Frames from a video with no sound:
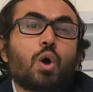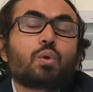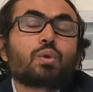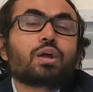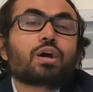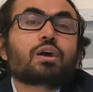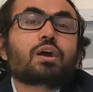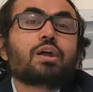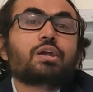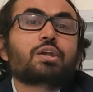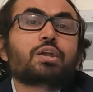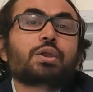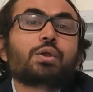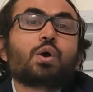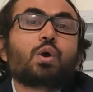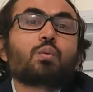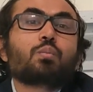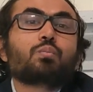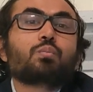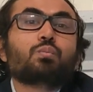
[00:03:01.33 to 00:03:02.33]
down a country
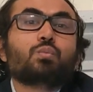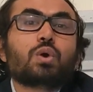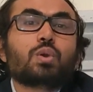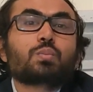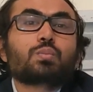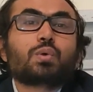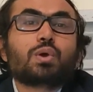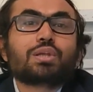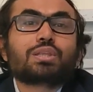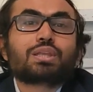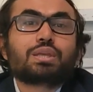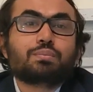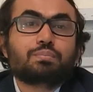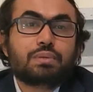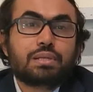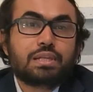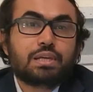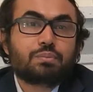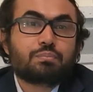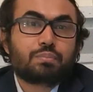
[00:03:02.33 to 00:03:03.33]
of 1.3
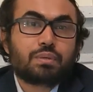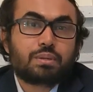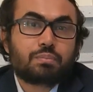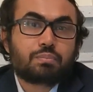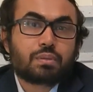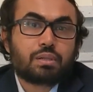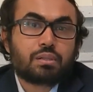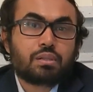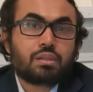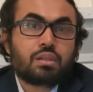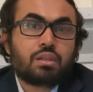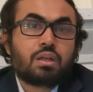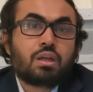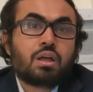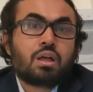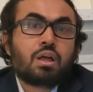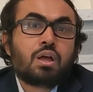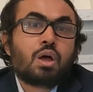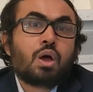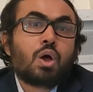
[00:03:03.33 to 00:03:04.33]
billion people?
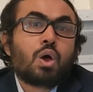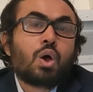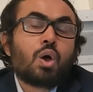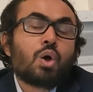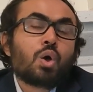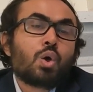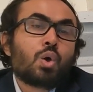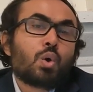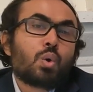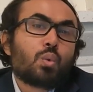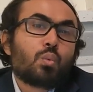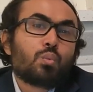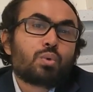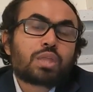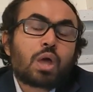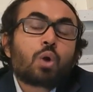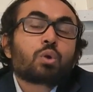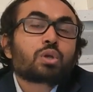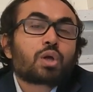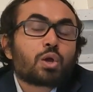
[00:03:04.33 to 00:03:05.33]

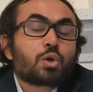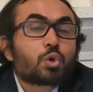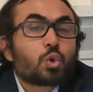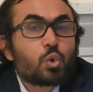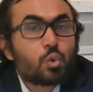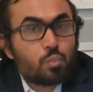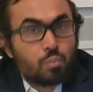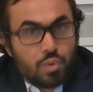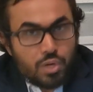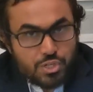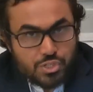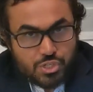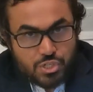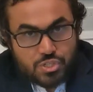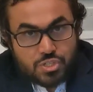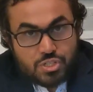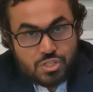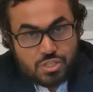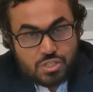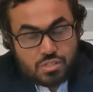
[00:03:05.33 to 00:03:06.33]
Without control
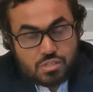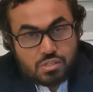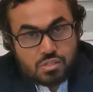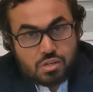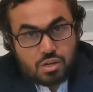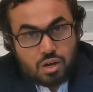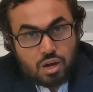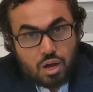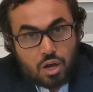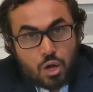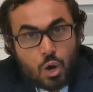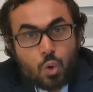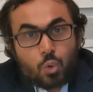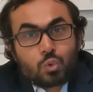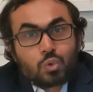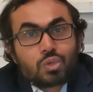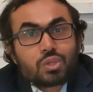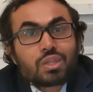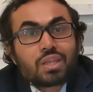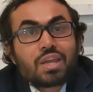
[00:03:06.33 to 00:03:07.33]
measures,
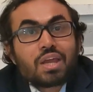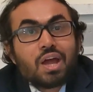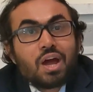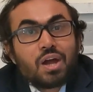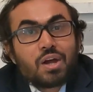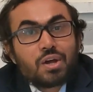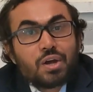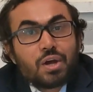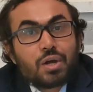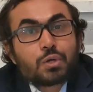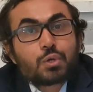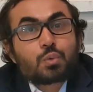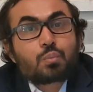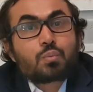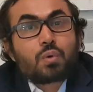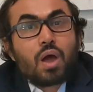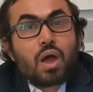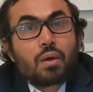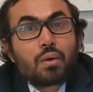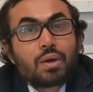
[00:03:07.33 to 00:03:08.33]
around 300 to
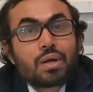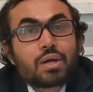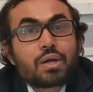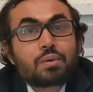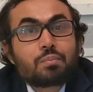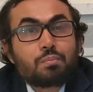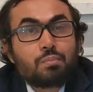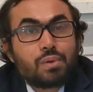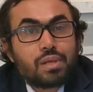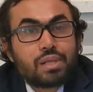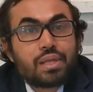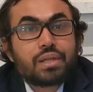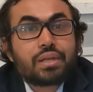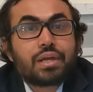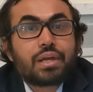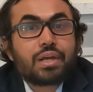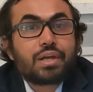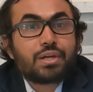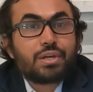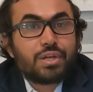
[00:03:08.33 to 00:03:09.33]
500
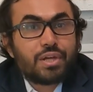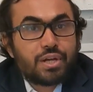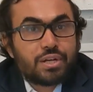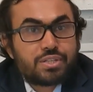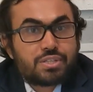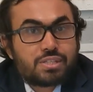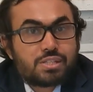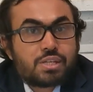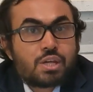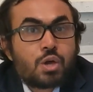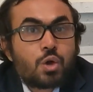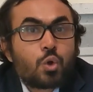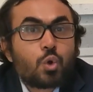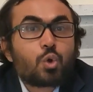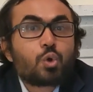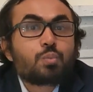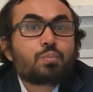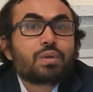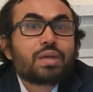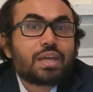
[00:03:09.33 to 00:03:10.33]
million Indians
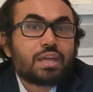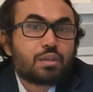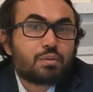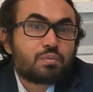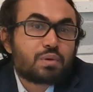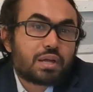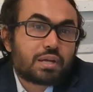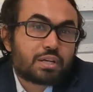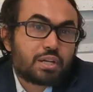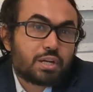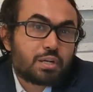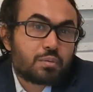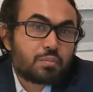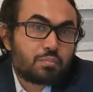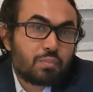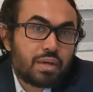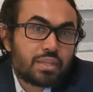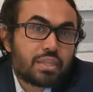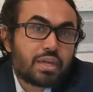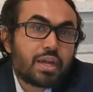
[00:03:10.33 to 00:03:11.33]
could be infected
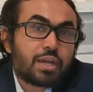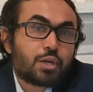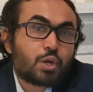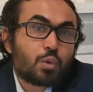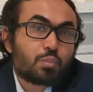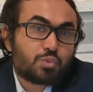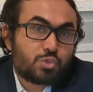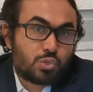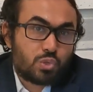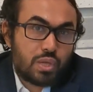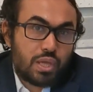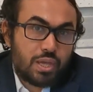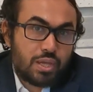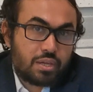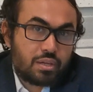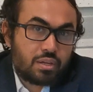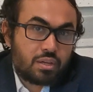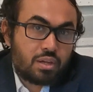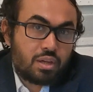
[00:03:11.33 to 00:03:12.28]
by the end of July,